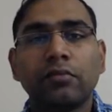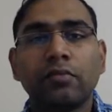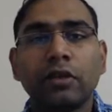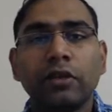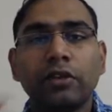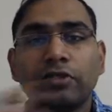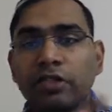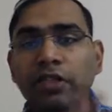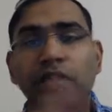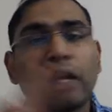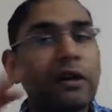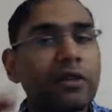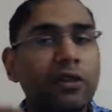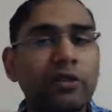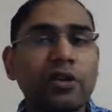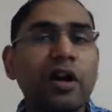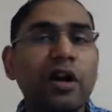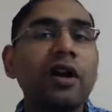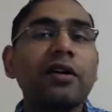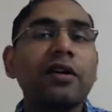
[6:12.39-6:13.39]
You see how
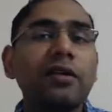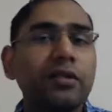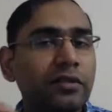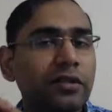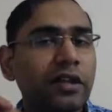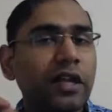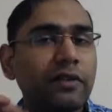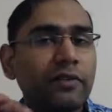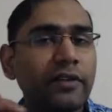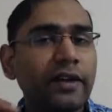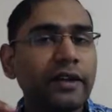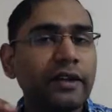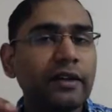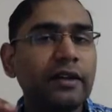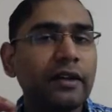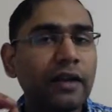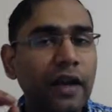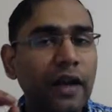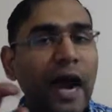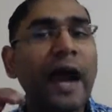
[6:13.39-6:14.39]
those are? They are
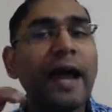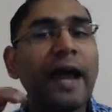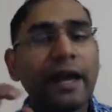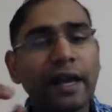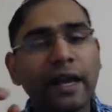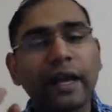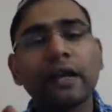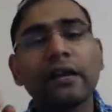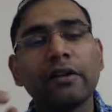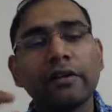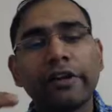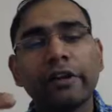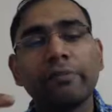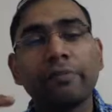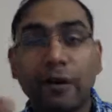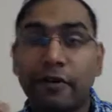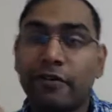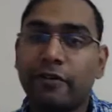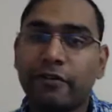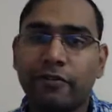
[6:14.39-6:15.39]
very high and very
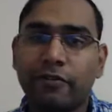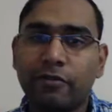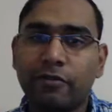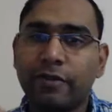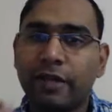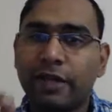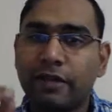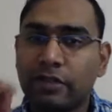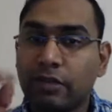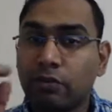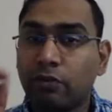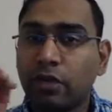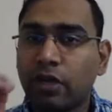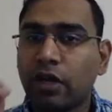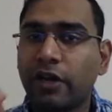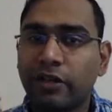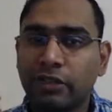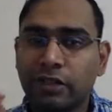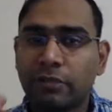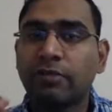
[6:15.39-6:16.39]
powerful because they
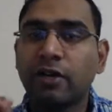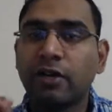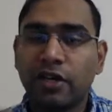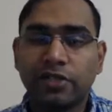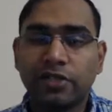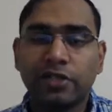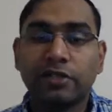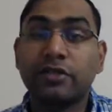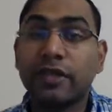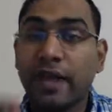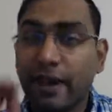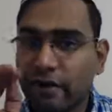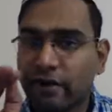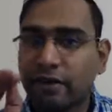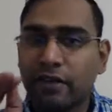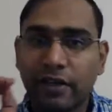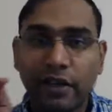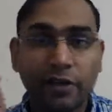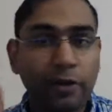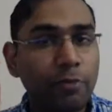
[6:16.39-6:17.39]
work on your subconscious
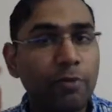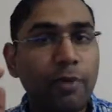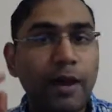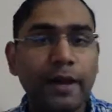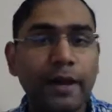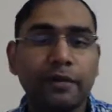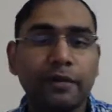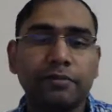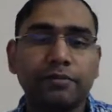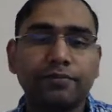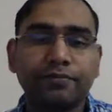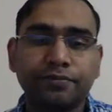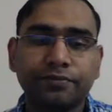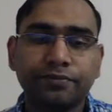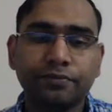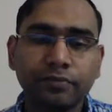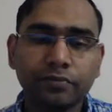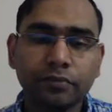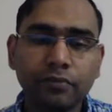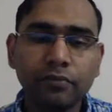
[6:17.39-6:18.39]
directly on your mind.
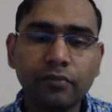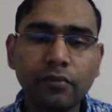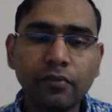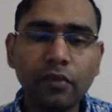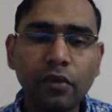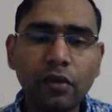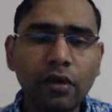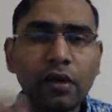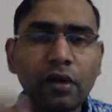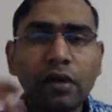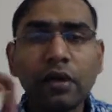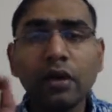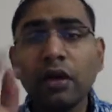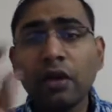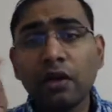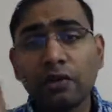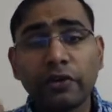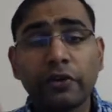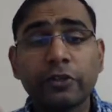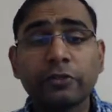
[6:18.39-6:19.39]

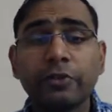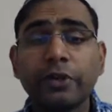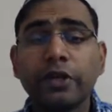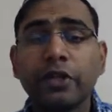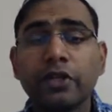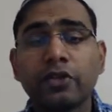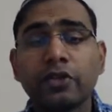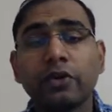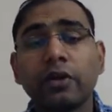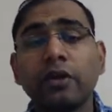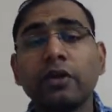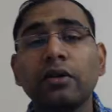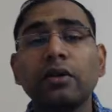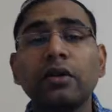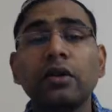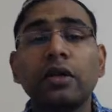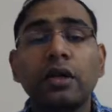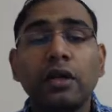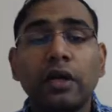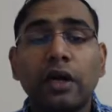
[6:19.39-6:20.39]
For spiritual,
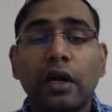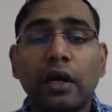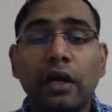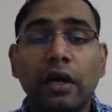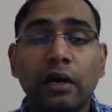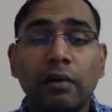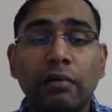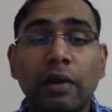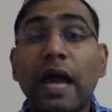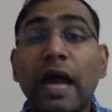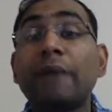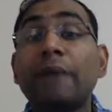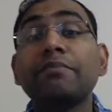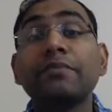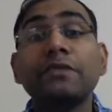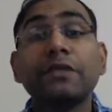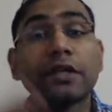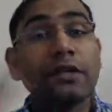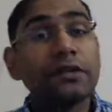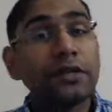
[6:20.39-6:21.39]

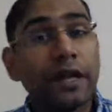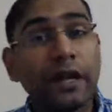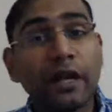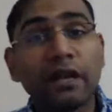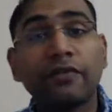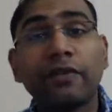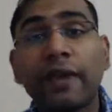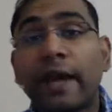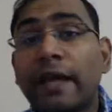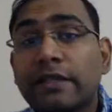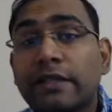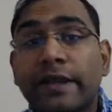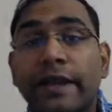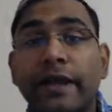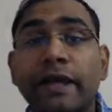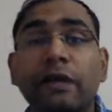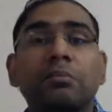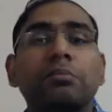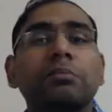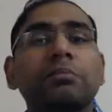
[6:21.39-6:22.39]
I'm just enough as I
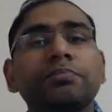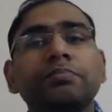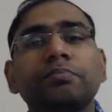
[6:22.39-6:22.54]
am.